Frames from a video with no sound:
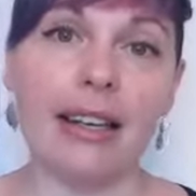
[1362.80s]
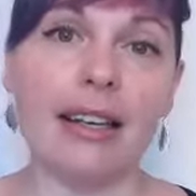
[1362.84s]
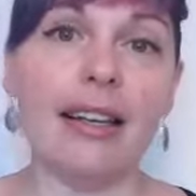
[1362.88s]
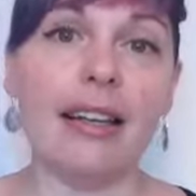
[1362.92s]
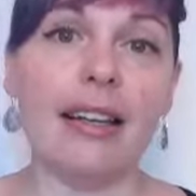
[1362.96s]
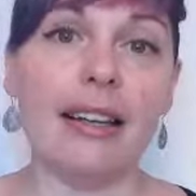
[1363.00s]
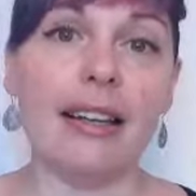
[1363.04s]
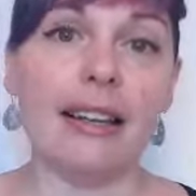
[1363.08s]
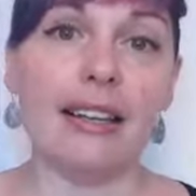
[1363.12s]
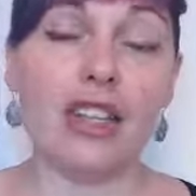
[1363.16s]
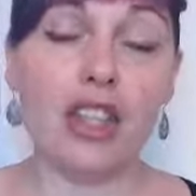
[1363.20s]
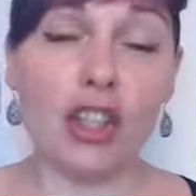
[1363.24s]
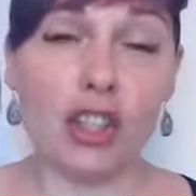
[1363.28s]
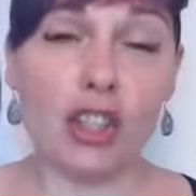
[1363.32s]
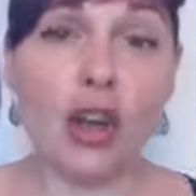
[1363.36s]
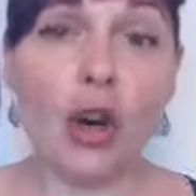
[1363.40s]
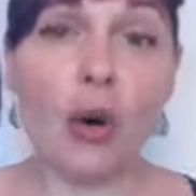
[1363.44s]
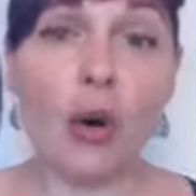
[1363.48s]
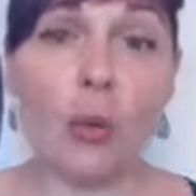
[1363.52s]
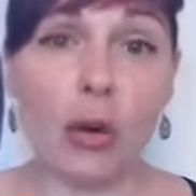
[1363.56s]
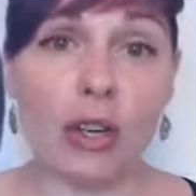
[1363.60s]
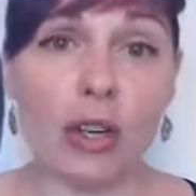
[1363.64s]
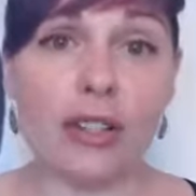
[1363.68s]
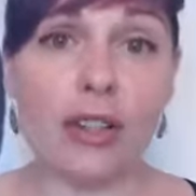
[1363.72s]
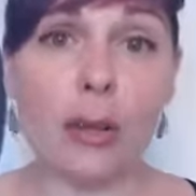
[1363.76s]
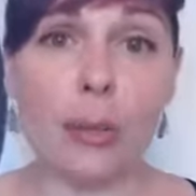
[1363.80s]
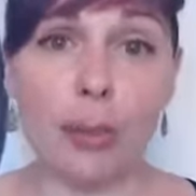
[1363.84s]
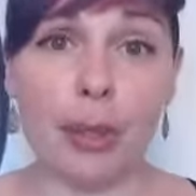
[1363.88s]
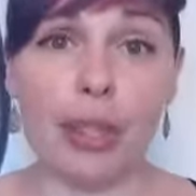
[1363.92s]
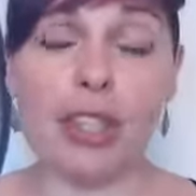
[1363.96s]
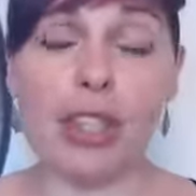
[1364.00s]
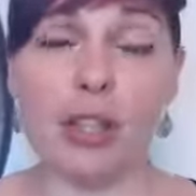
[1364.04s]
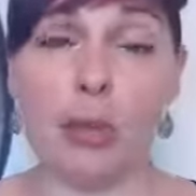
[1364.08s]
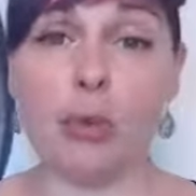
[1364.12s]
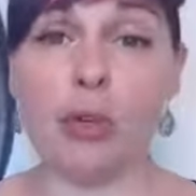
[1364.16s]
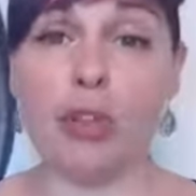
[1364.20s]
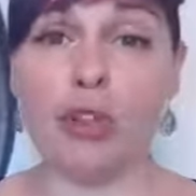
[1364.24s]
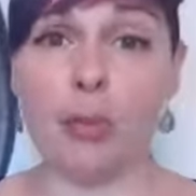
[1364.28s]
You know what the
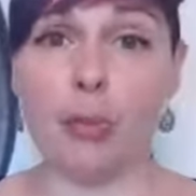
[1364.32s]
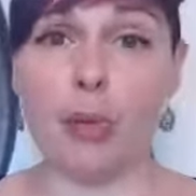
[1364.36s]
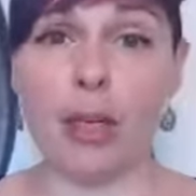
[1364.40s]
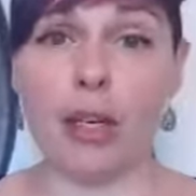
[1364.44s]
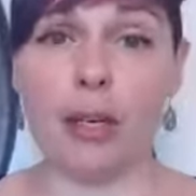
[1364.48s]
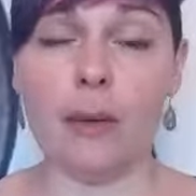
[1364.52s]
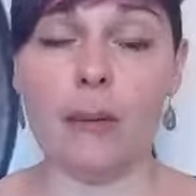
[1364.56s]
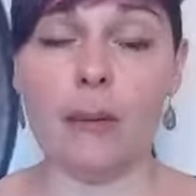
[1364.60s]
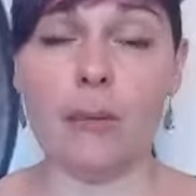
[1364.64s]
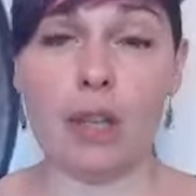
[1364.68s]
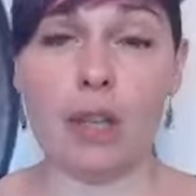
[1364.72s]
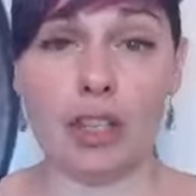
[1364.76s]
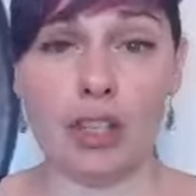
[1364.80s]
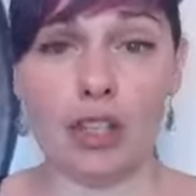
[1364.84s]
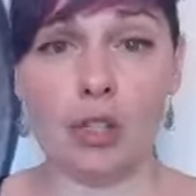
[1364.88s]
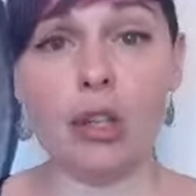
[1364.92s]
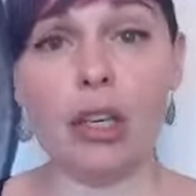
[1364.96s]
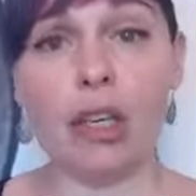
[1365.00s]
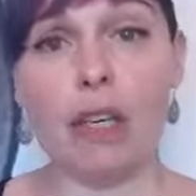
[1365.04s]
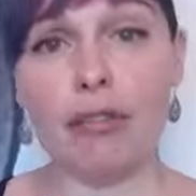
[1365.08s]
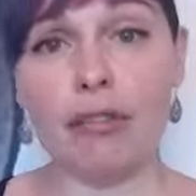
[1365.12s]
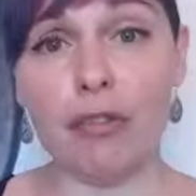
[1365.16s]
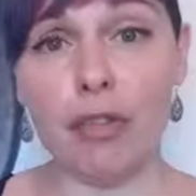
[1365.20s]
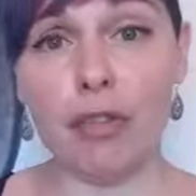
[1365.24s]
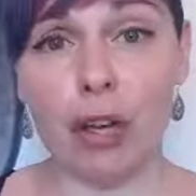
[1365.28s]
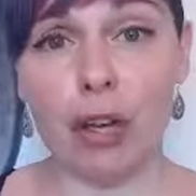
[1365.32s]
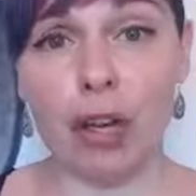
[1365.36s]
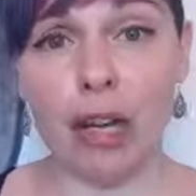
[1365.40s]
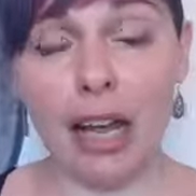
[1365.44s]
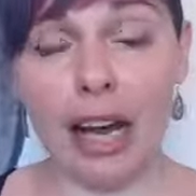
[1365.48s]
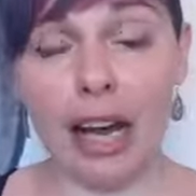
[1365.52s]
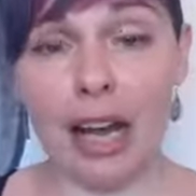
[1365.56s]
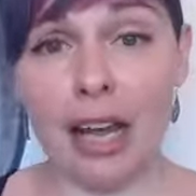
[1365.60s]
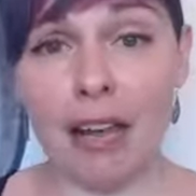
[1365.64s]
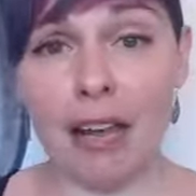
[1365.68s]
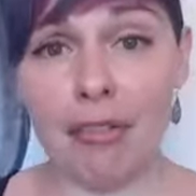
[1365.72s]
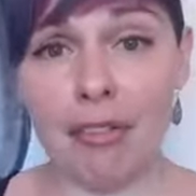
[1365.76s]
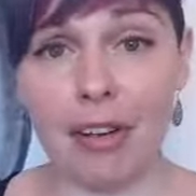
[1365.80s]
pity would be? That you live your
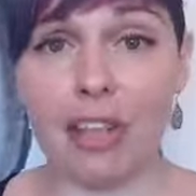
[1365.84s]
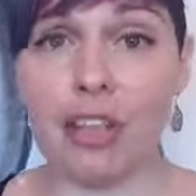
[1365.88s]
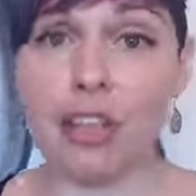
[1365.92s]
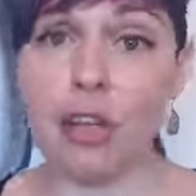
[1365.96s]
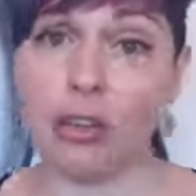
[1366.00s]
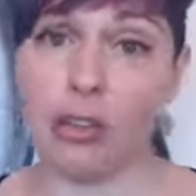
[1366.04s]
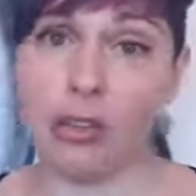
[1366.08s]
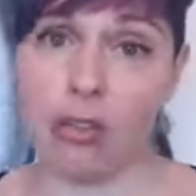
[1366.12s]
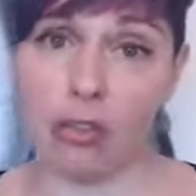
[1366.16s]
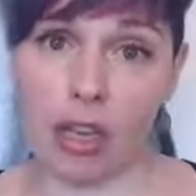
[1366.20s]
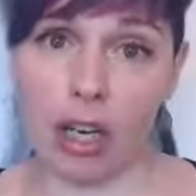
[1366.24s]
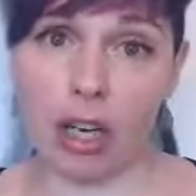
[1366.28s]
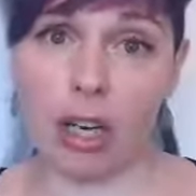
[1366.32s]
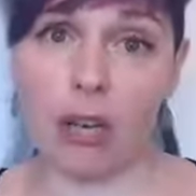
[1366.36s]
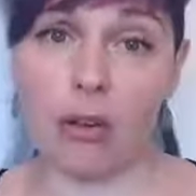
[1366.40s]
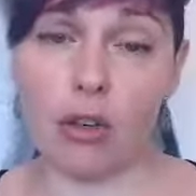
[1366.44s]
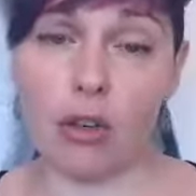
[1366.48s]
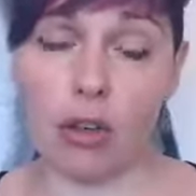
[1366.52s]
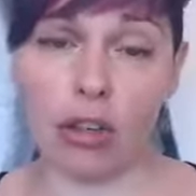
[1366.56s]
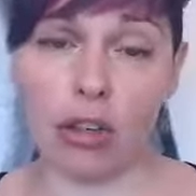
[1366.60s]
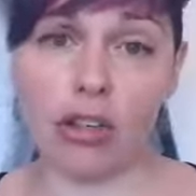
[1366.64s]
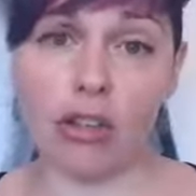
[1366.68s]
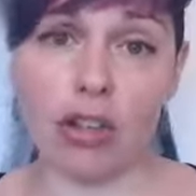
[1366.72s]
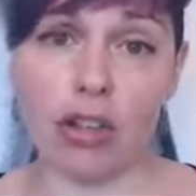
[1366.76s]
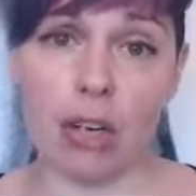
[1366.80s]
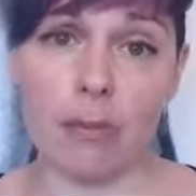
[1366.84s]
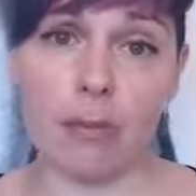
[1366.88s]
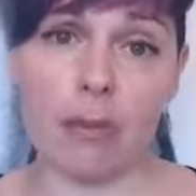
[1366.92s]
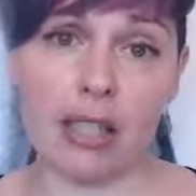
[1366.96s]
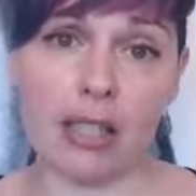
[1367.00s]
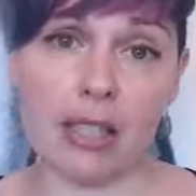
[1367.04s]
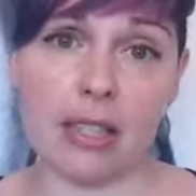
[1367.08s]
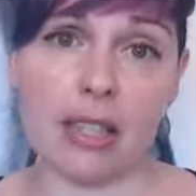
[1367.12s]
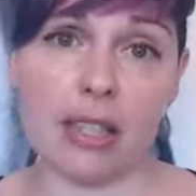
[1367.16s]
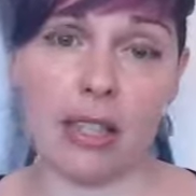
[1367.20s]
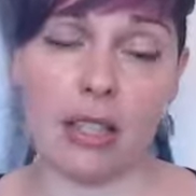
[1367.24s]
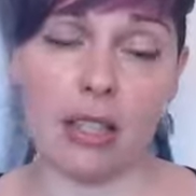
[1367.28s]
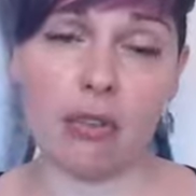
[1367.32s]
life and your dream is
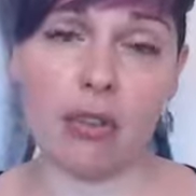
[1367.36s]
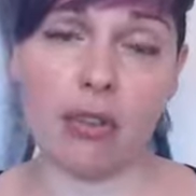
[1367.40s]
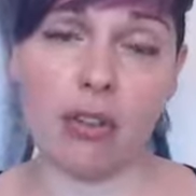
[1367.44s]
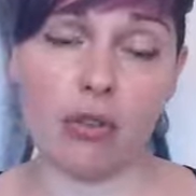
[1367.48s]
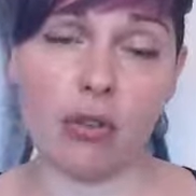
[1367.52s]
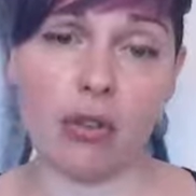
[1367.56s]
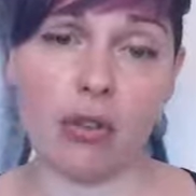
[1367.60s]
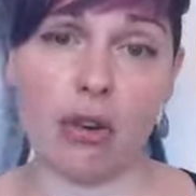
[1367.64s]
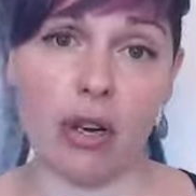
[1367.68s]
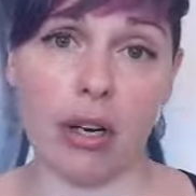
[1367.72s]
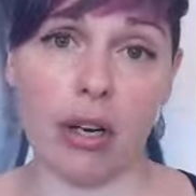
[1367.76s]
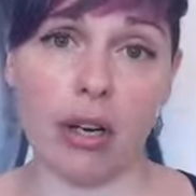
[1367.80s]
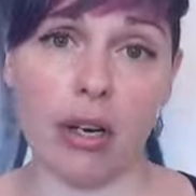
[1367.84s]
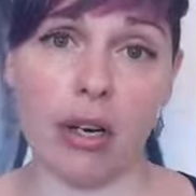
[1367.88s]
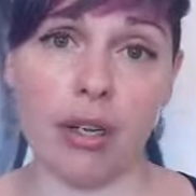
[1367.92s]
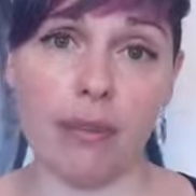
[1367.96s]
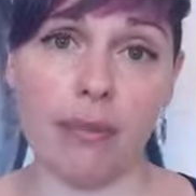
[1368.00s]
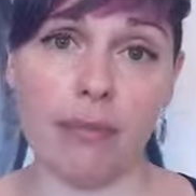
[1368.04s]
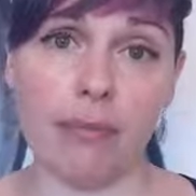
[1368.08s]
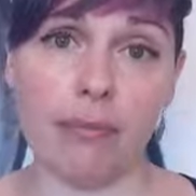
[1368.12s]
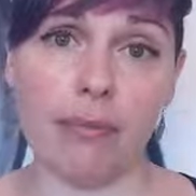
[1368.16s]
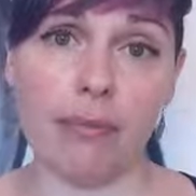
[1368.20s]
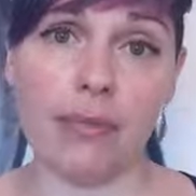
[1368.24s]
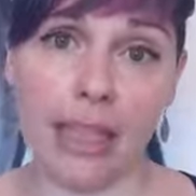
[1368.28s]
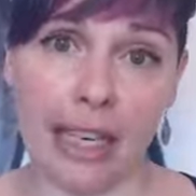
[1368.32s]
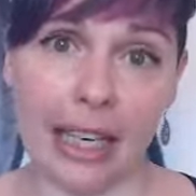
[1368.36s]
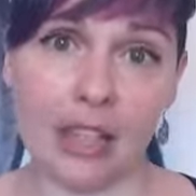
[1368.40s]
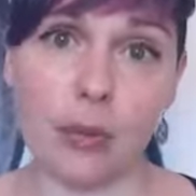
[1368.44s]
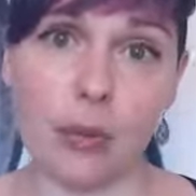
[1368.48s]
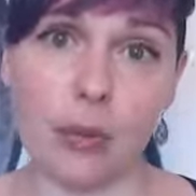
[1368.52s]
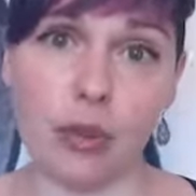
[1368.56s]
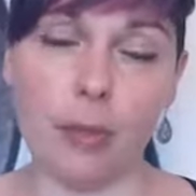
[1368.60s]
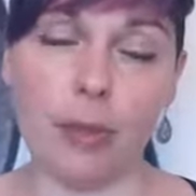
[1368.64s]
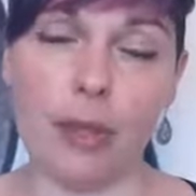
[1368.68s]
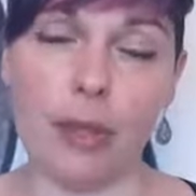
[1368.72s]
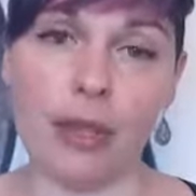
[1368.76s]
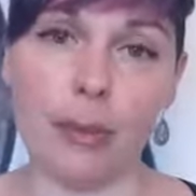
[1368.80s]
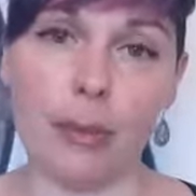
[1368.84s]
still in the drawer. That
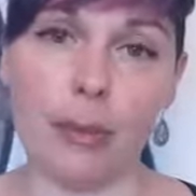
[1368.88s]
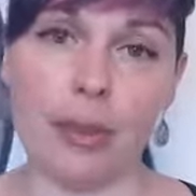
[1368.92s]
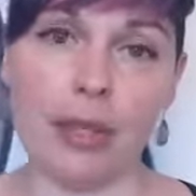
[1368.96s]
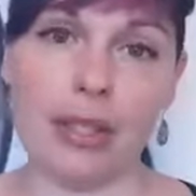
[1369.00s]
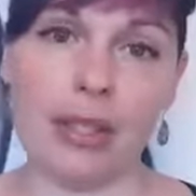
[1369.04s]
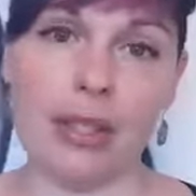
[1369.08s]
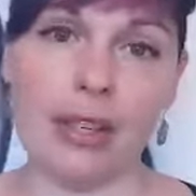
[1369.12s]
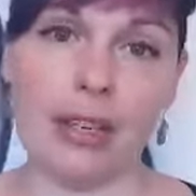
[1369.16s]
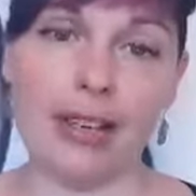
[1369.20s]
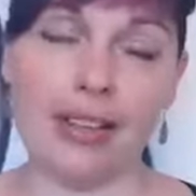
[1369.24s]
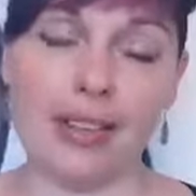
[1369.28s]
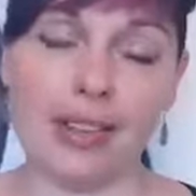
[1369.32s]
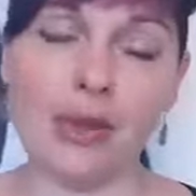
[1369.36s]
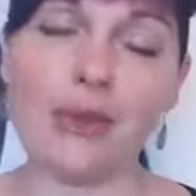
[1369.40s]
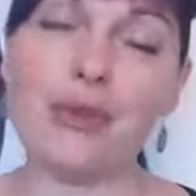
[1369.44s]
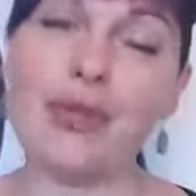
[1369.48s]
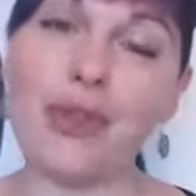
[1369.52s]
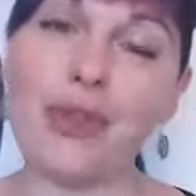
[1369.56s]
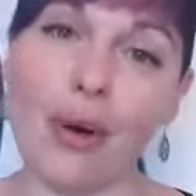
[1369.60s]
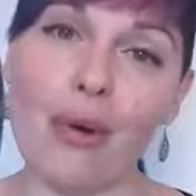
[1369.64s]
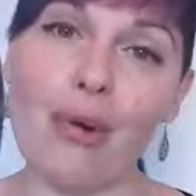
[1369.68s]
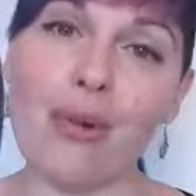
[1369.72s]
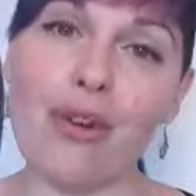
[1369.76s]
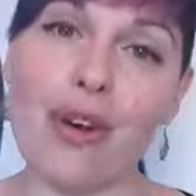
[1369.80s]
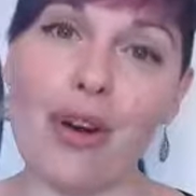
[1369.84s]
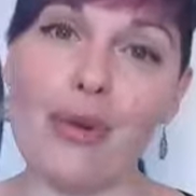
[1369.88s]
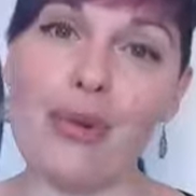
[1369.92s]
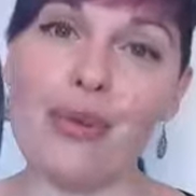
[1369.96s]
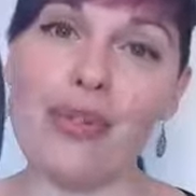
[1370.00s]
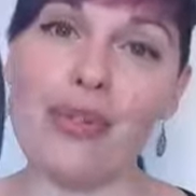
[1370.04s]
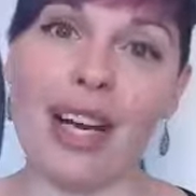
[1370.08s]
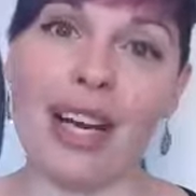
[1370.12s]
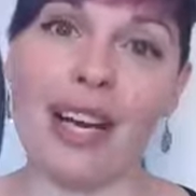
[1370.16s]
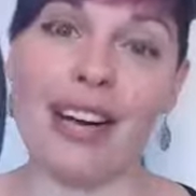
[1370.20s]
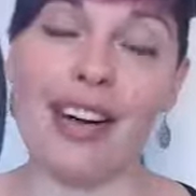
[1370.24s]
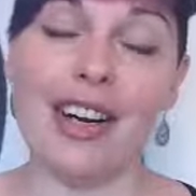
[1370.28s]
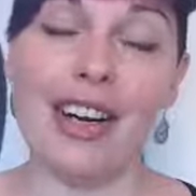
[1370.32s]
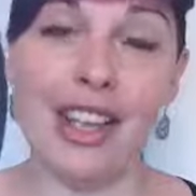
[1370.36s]
would be the pity. So don't go
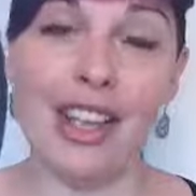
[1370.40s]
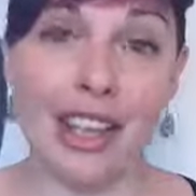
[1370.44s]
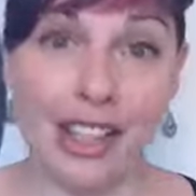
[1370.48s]
there.